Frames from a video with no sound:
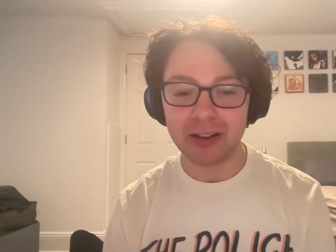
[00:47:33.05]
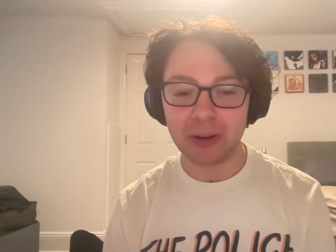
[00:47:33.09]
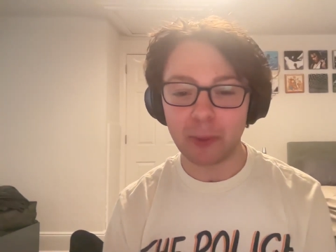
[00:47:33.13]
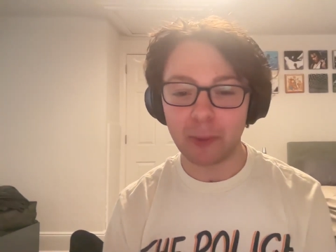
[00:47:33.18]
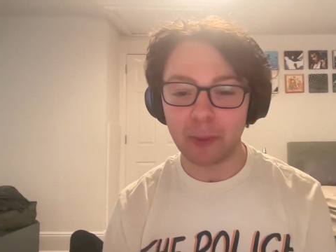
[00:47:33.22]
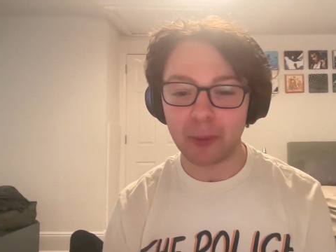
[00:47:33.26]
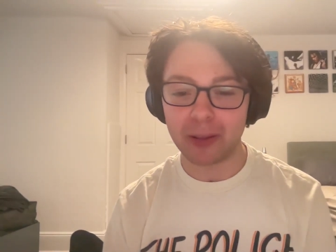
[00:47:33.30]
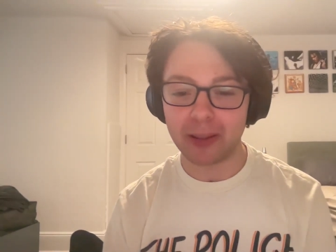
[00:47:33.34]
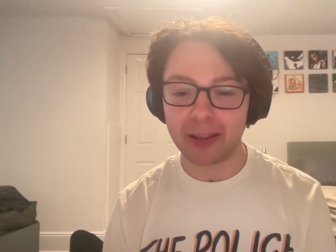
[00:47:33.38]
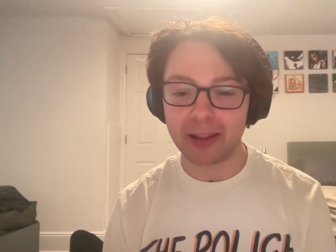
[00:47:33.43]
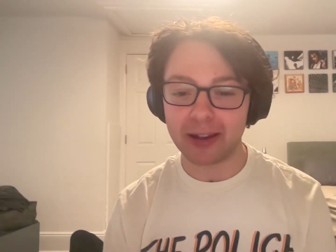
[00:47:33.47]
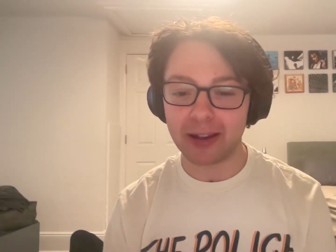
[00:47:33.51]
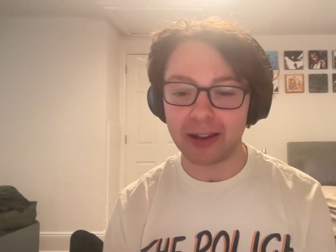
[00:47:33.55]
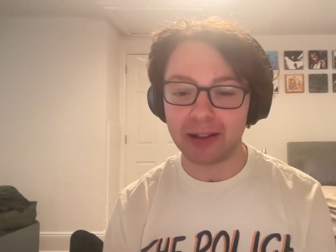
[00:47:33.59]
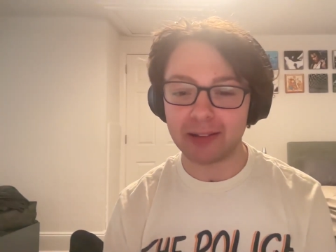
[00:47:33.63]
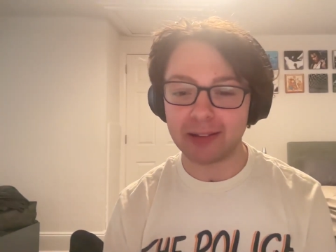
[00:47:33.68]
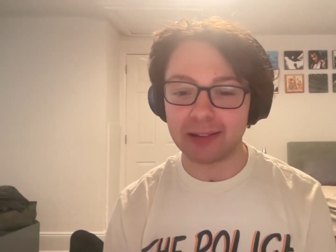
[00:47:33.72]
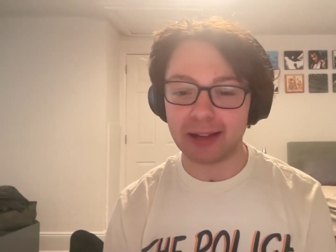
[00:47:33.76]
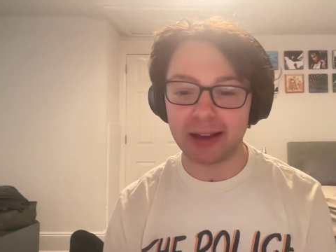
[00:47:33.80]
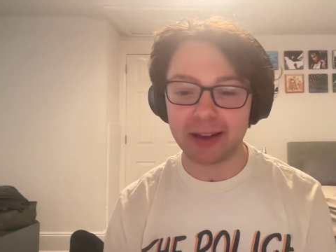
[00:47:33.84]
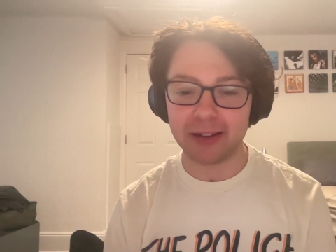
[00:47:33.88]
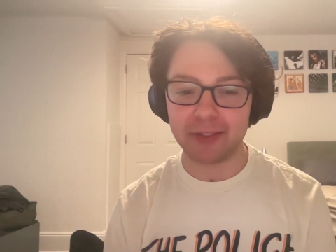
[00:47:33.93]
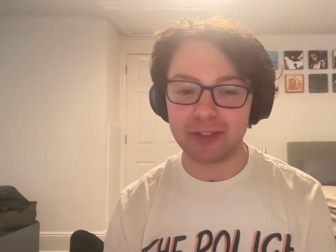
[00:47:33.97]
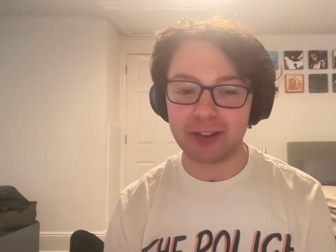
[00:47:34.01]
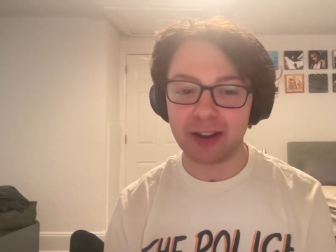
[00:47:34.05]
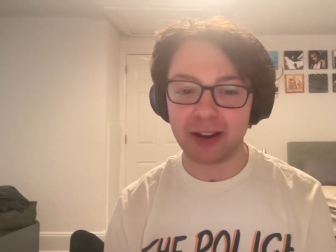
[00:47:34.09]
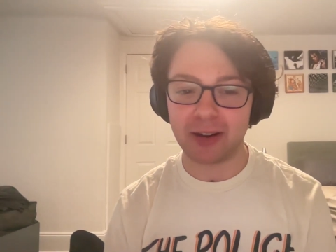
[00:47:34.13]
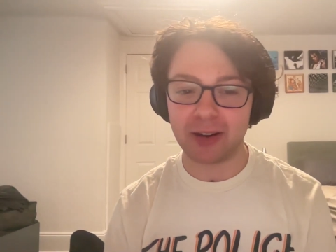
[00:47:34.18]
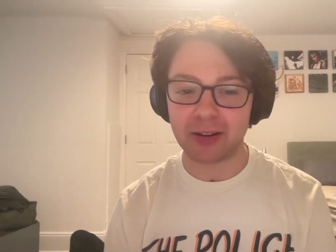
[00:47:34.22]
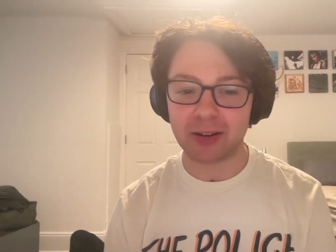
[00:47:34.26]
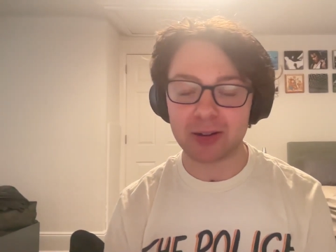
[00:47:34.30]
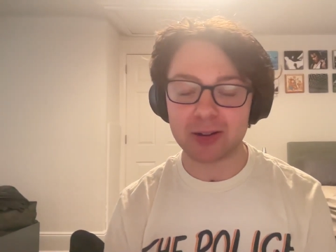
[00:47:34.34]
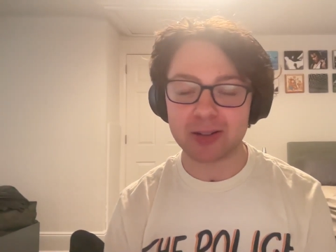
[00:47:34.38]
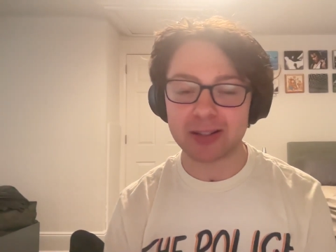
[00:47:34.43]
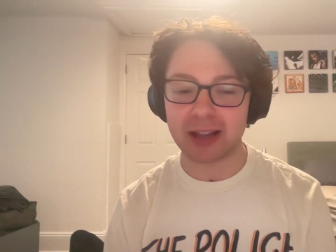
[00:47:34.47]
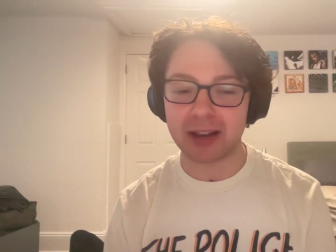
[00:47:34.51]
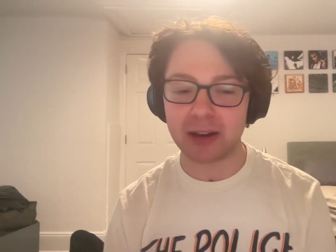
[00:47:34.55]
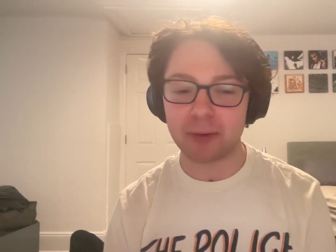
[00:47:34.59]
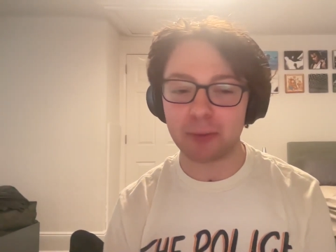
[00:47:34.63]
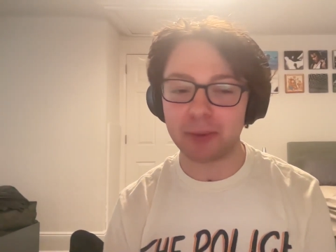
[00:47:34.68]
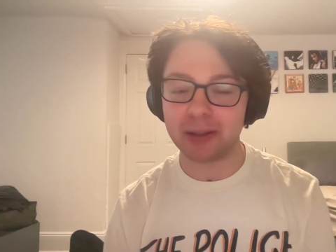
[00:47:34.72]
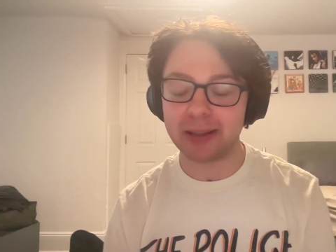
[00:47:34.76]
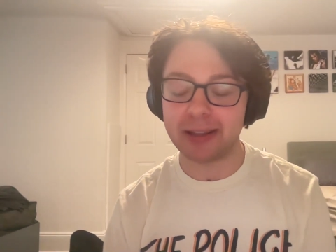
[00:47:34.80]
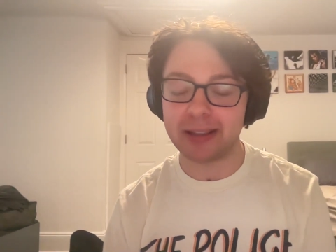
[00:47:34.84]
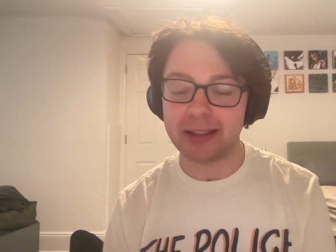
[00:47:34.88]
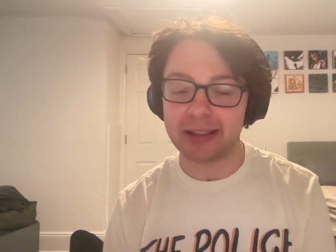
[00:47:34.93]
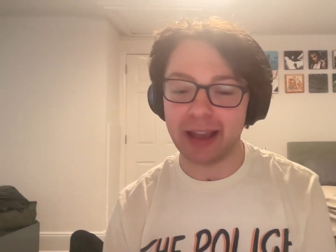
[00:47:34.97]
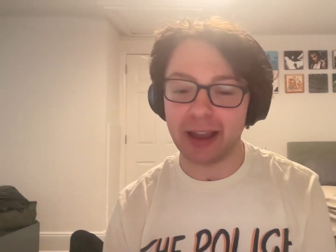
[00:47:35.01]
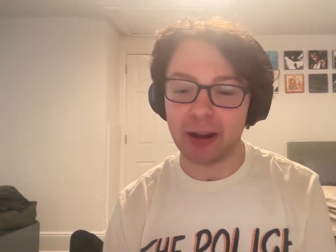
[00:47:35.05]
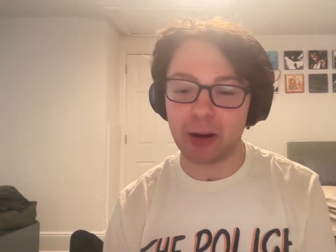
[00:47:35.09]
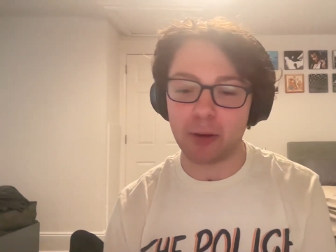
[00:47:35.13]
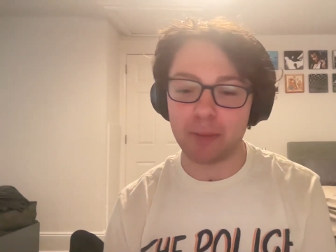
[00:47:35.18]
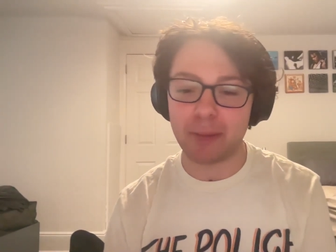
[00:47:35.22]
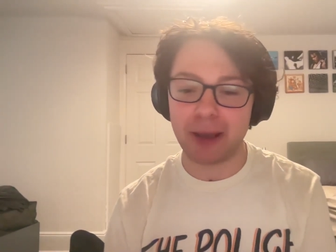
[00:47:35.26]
where like a lot of characters I didn't really care